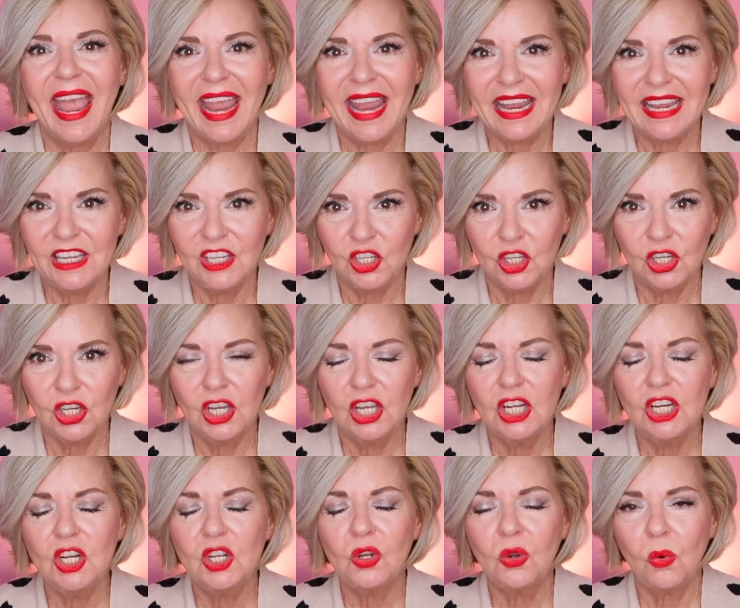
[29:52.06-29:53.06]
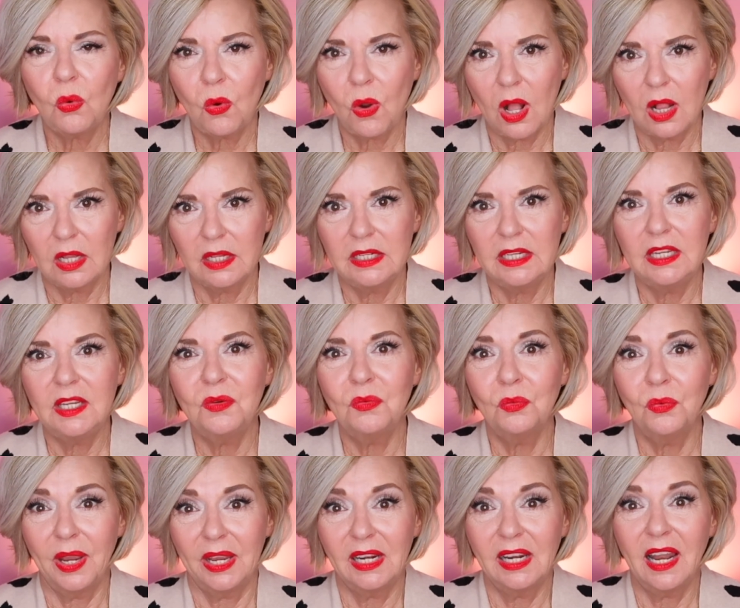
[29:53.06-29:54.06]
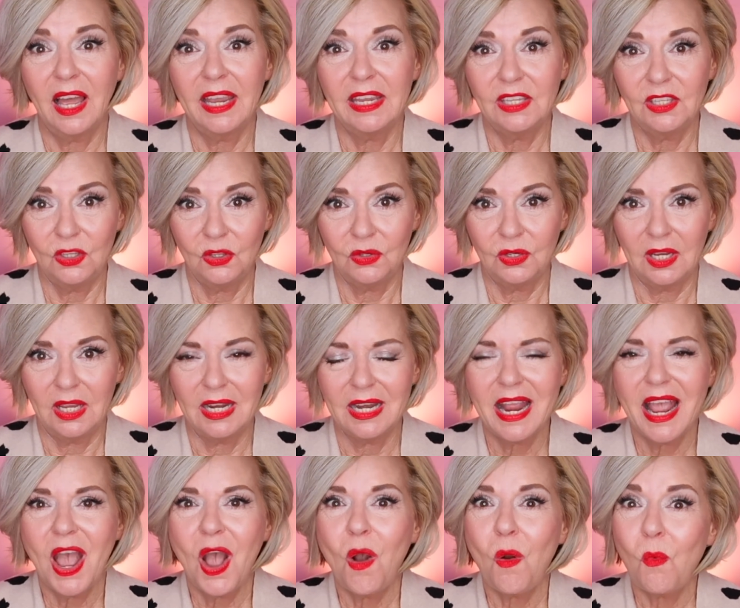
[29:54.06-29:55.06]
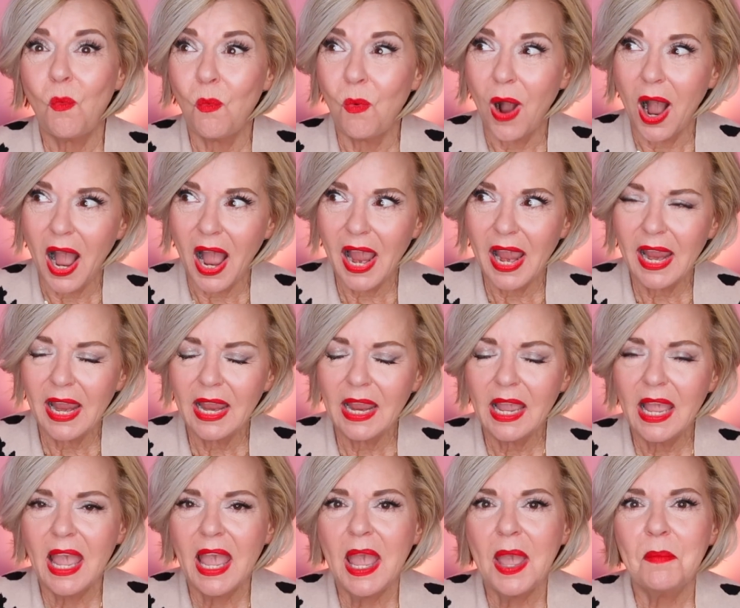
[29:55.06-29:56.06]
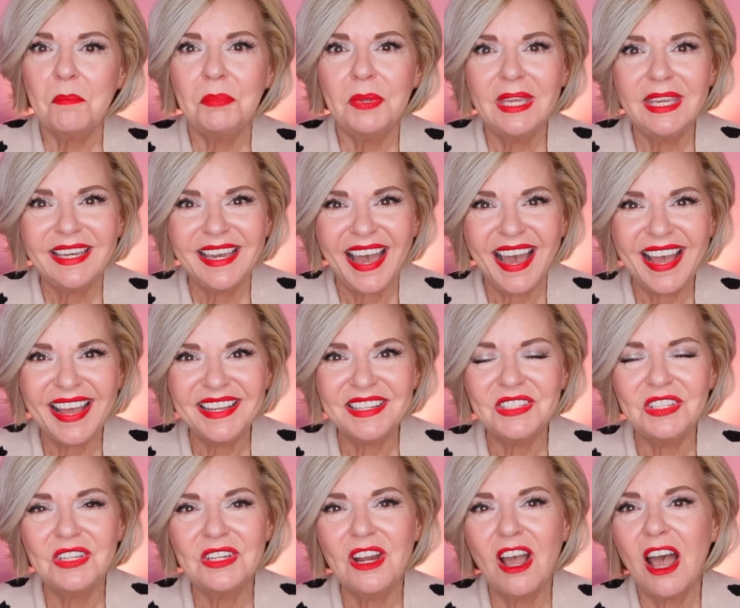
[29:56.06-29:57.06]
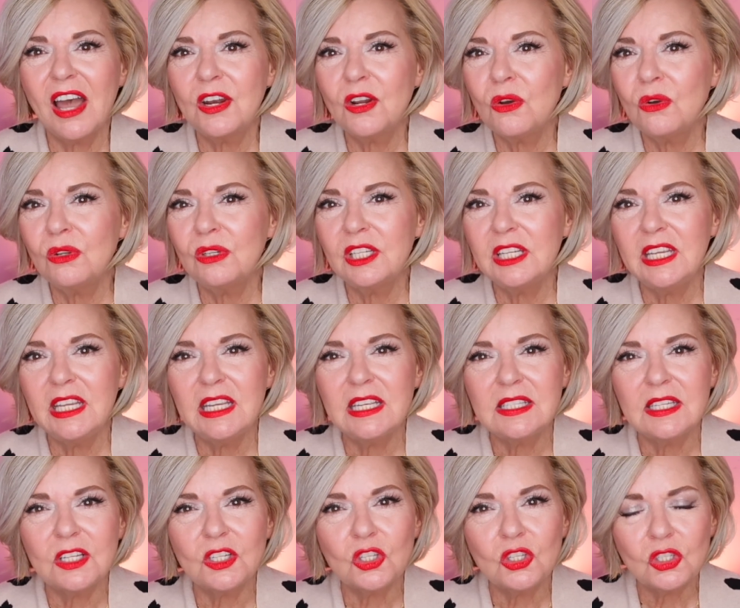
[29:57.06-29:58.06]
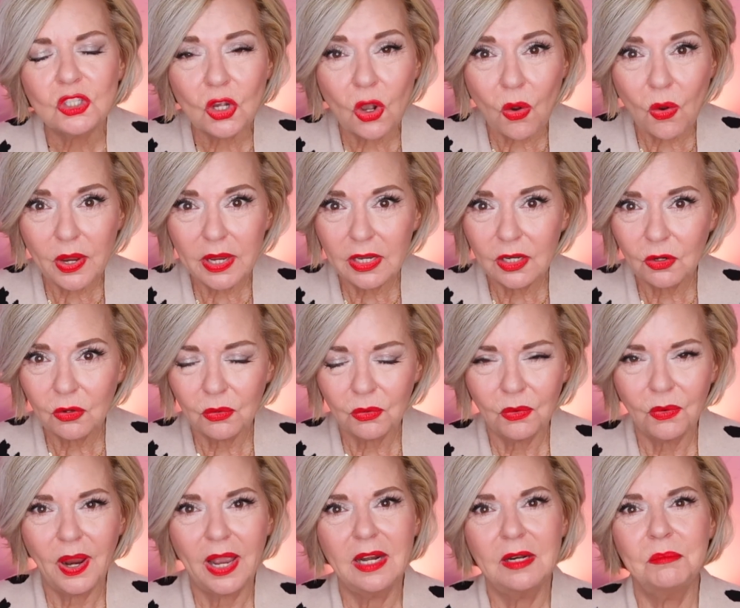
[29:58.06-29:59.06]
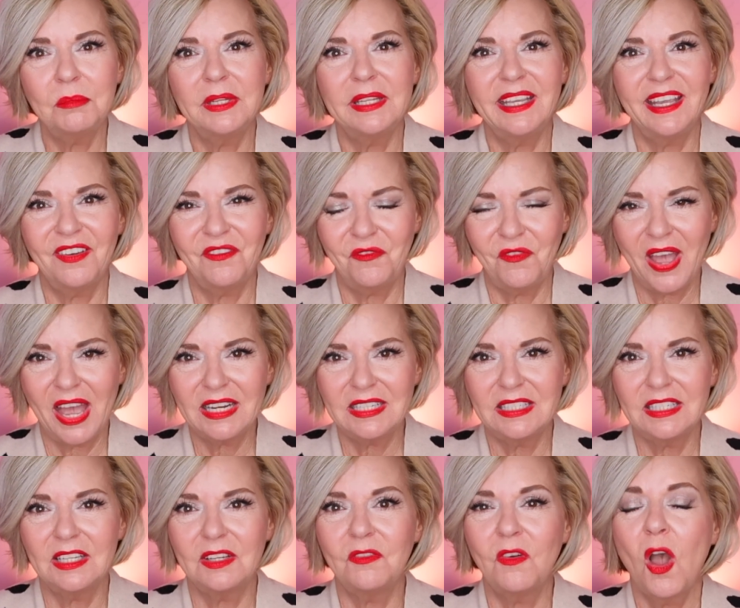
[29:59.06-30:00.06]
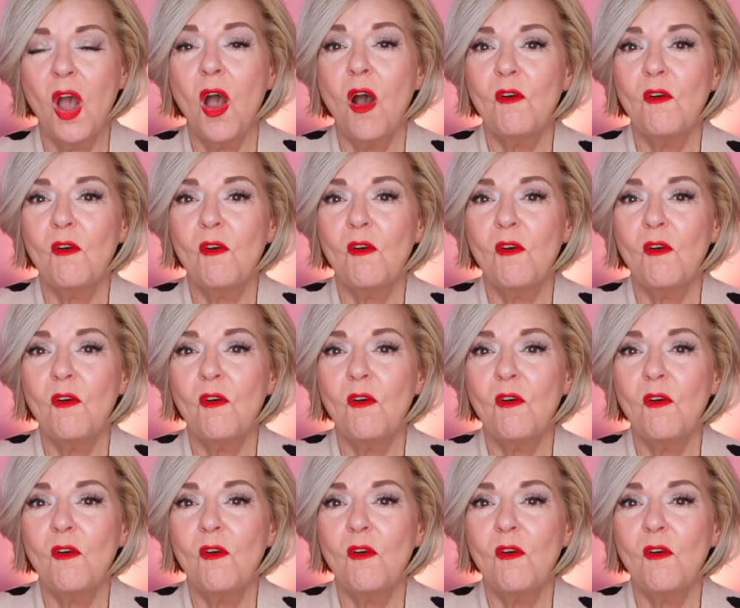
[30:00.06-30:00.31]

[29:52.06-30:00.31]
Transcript: a good quality red light unit. Why? Because not only is it so incredibly effective